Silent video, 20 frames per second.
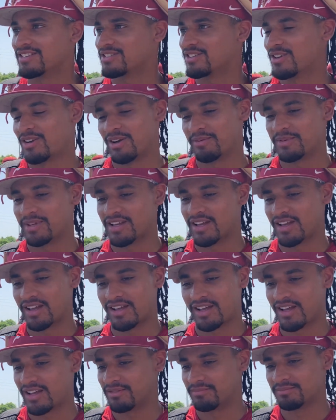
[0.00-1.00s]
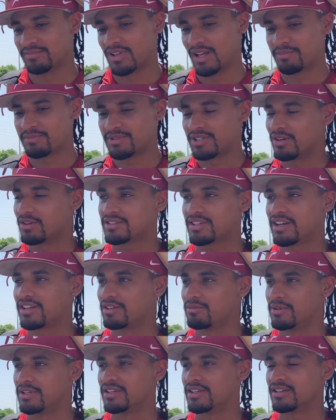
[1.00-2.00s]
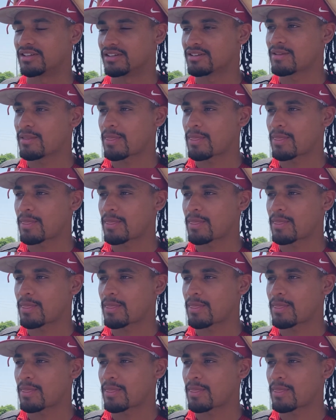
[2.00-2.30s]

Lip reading: so I mean, I'm so excited to be here.